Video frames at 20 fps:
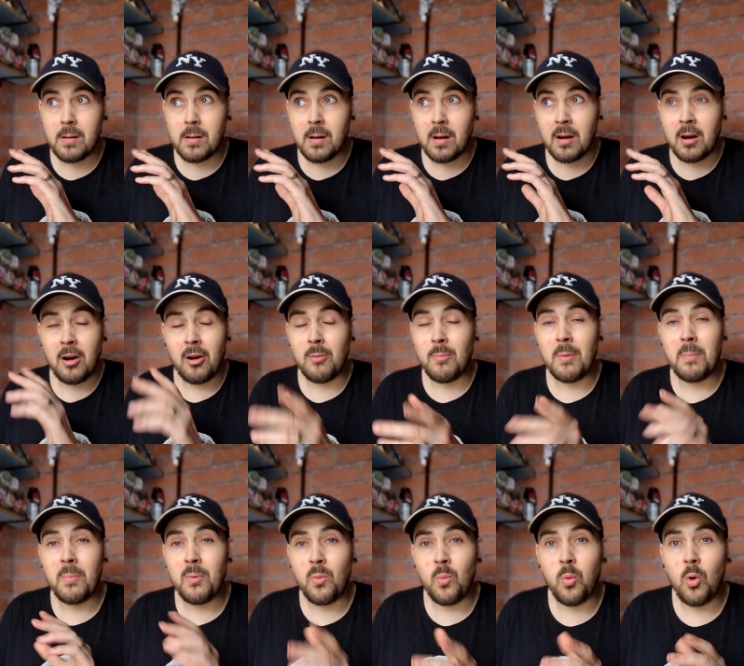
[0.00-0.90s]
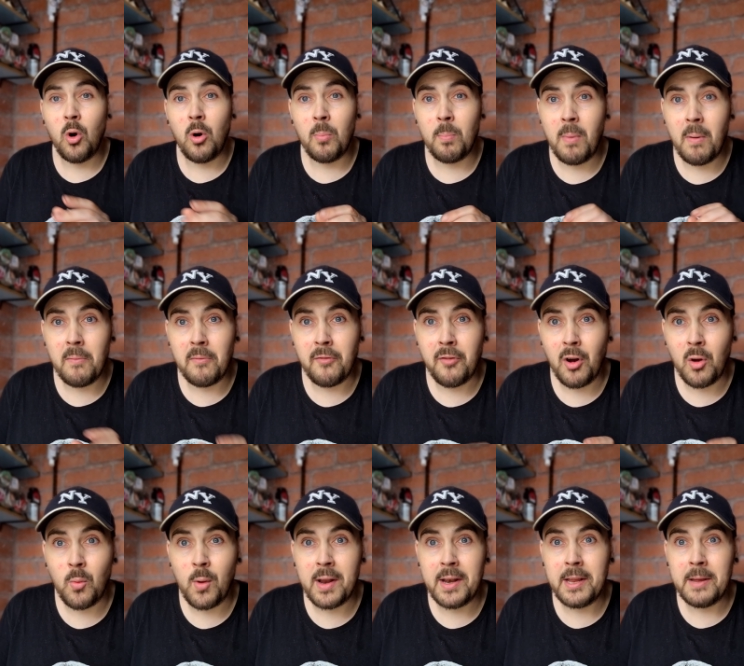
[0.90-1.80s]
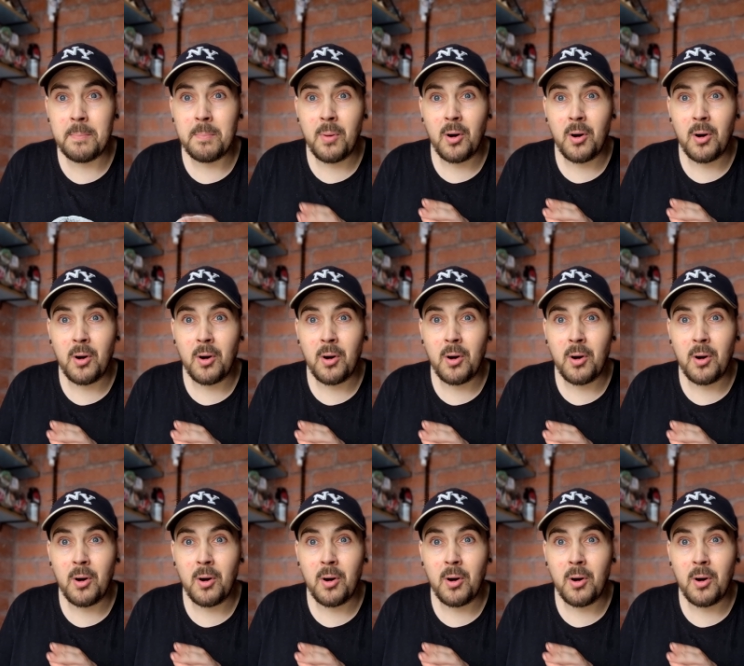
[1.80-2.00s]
I can't remember what month I went in,